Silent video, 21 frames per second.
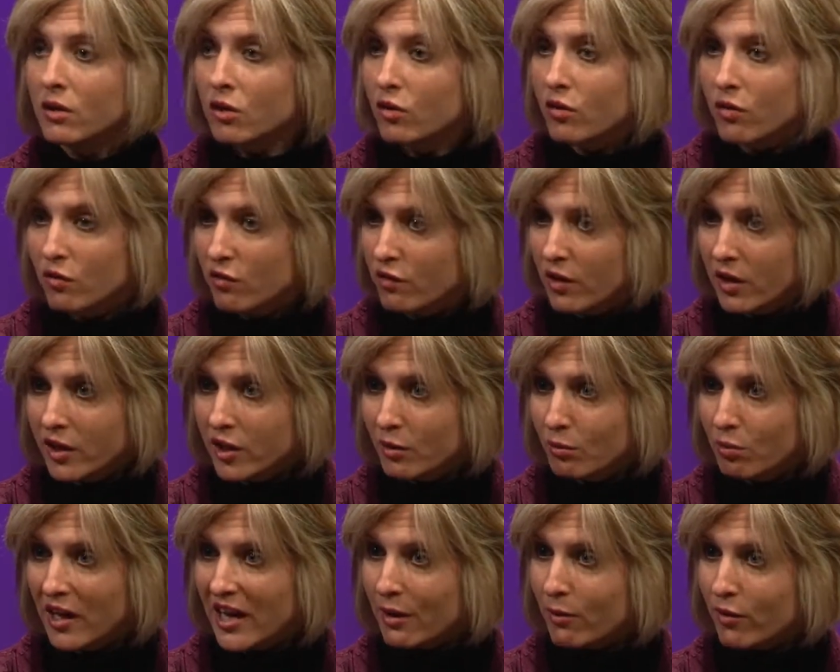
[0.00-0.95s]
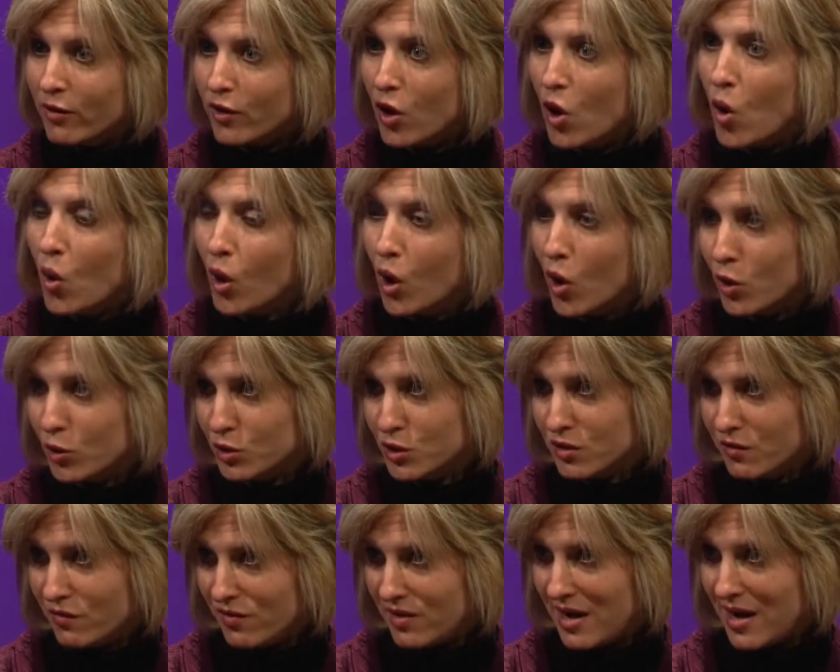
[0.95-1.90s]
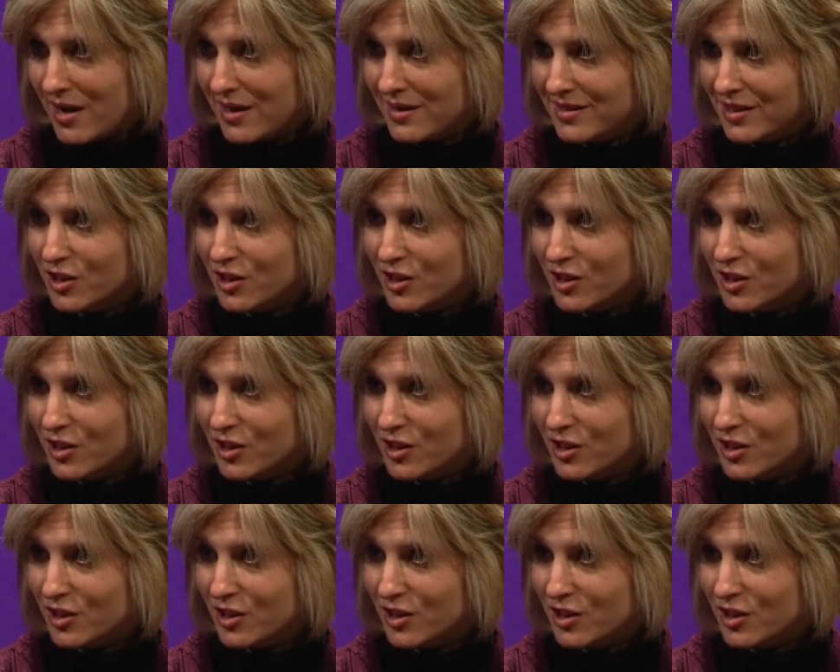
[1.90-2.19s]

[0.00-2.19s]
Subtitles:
You can fill in the blank with a whole host of things.